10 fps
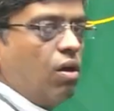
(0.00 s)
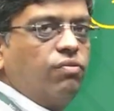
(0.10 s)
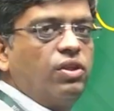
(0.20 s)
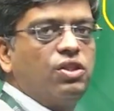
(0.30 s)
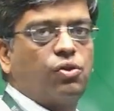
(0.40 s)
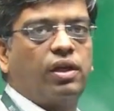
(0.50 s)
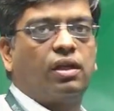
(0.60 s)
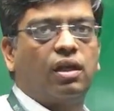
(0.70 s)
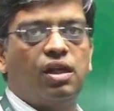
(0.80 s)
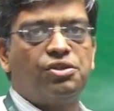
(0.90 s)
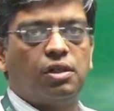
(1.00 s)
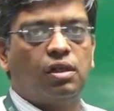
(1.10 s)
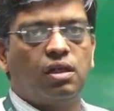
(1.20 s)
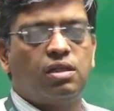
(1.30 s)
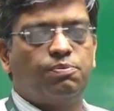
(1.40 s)
of the joint
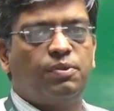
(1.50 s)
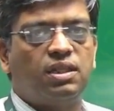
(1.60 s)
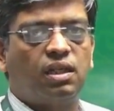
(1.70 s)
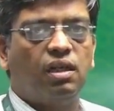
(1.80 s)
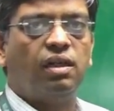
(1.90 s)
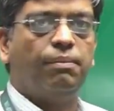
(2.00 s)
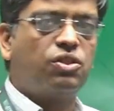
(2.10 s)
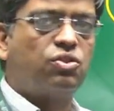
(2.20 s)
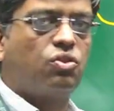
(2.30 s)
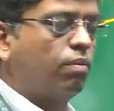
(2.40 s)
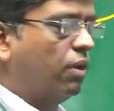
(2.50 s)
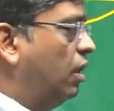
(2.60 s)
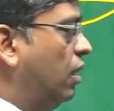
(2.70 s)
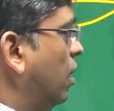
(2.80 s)
condition is basically a misnomer,